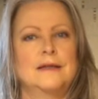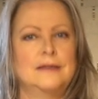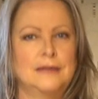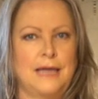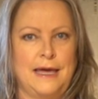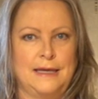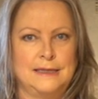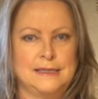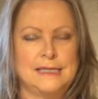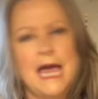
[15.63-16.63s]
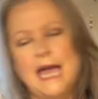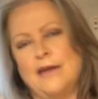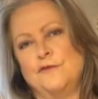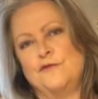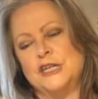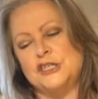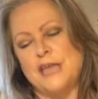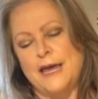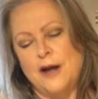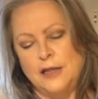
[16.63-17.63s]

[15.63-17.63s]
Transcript: glaze and finish that all